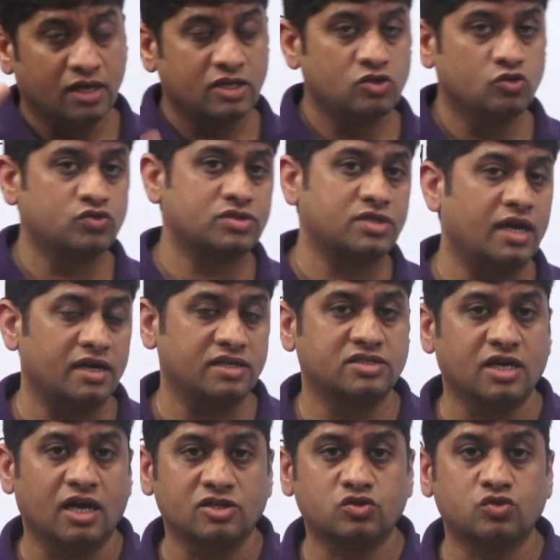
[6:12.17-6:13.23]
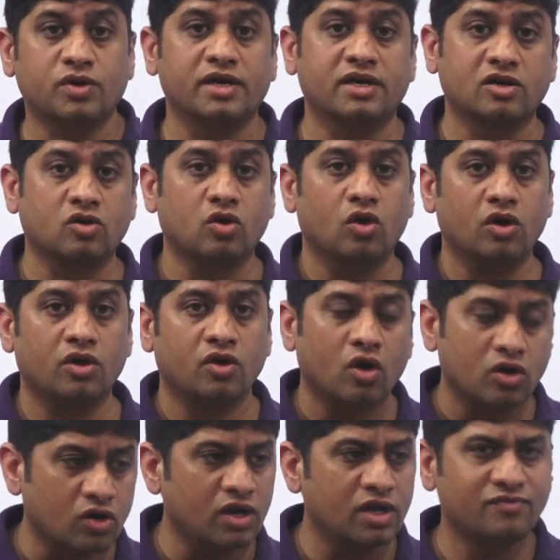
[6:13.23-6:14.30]
you stand a chance to get a call
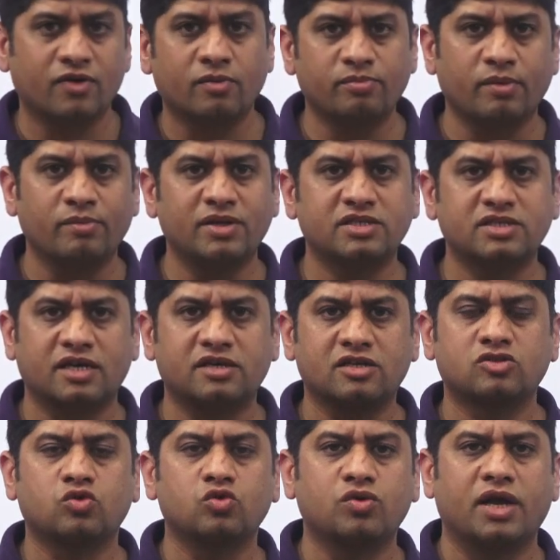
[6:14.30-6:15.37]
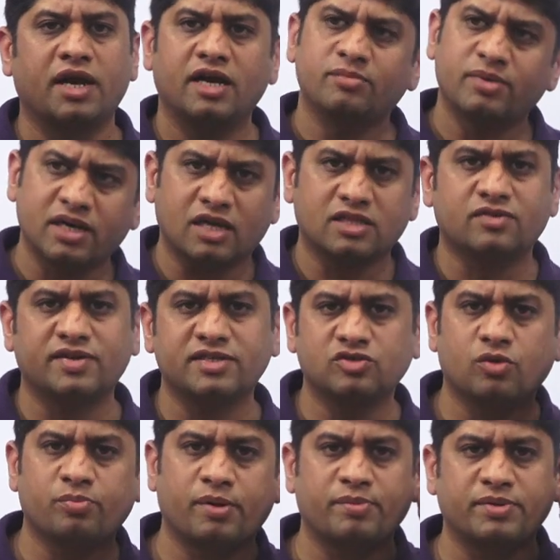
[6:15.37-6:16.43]
not only from public sector through gate but otherwise your
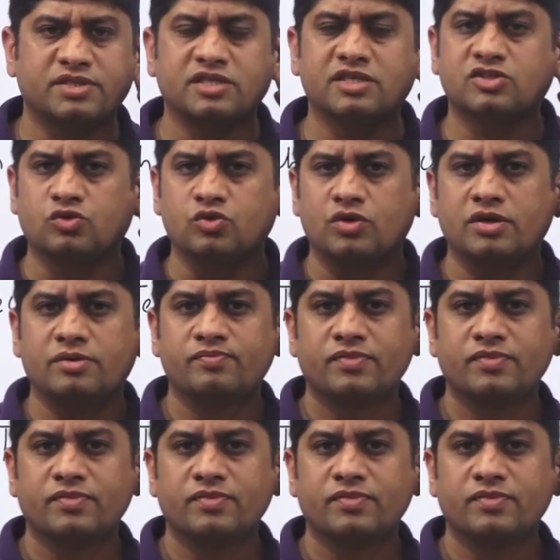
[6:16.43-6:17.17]
preparation is good.